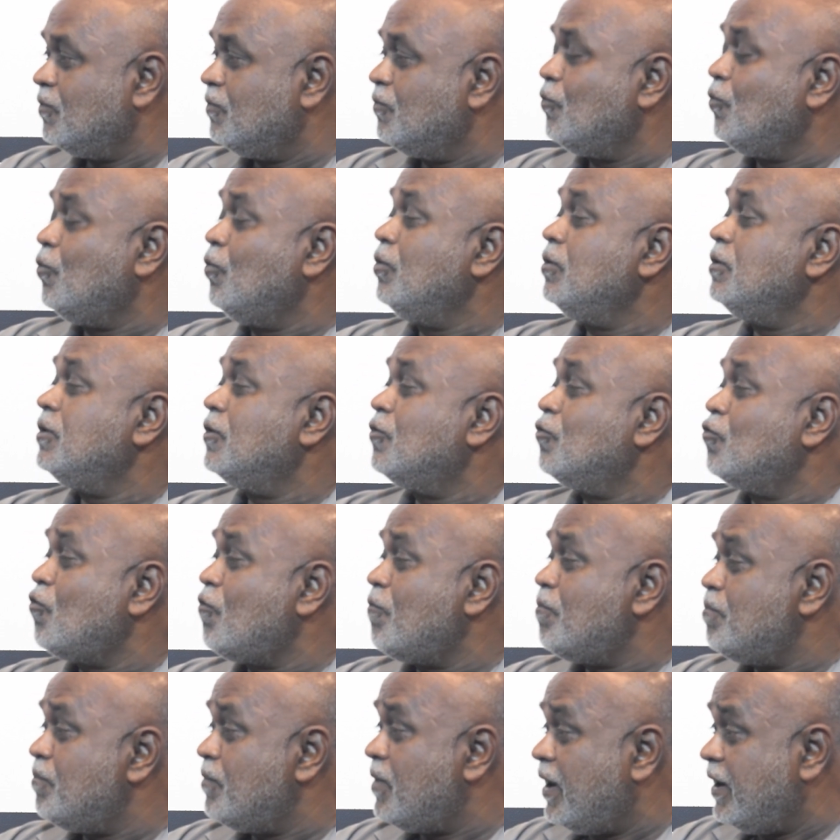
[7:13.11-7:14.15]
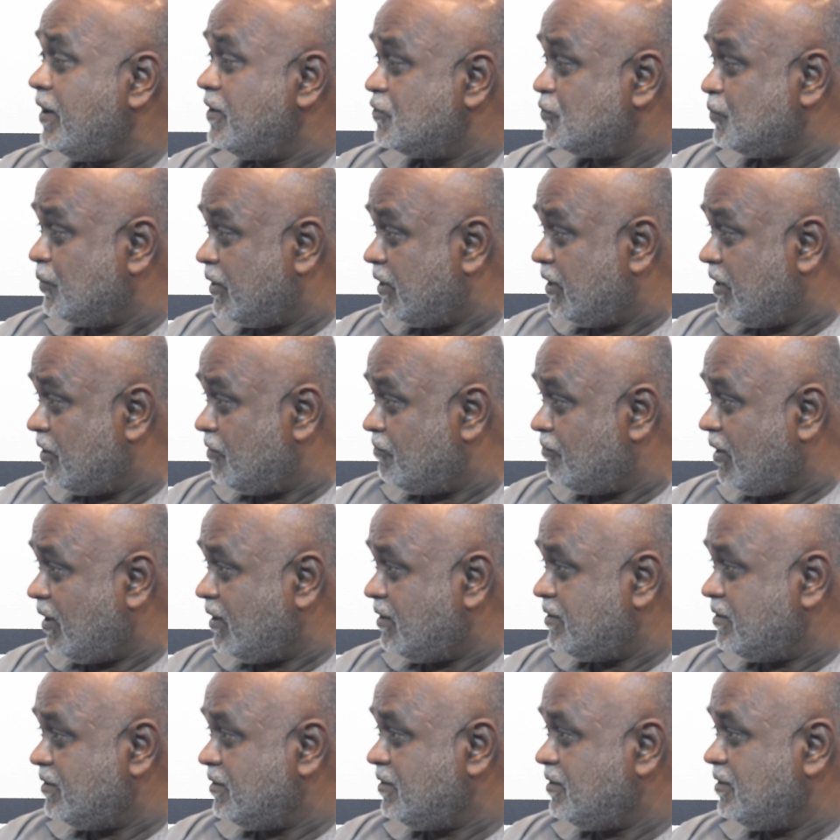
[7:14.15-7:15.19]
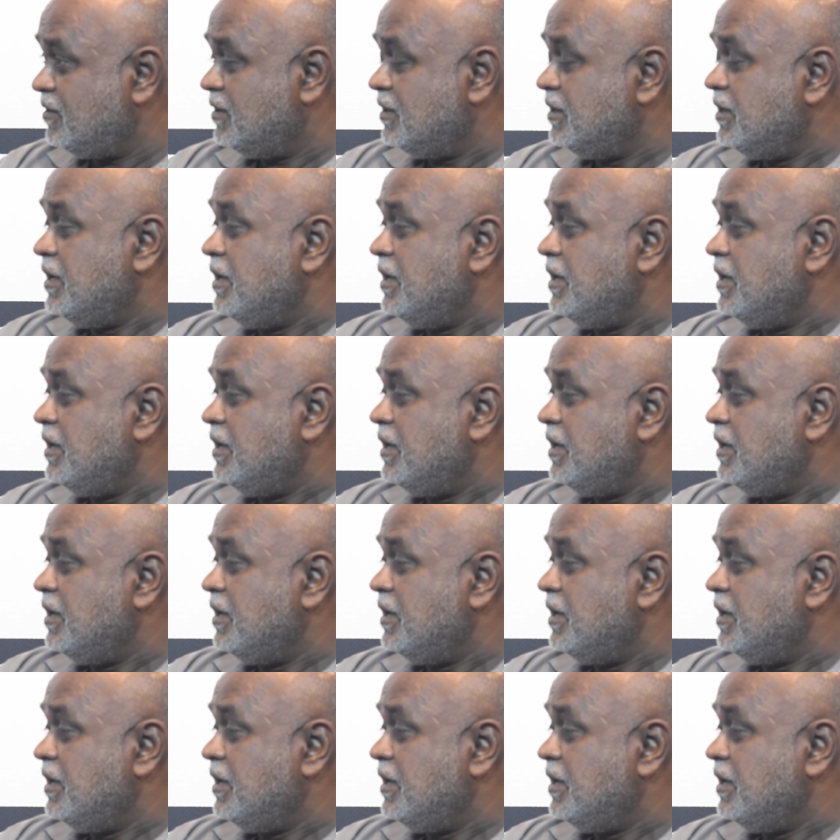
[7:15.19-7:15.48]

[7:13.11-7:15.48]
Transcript: all the top minds were invited,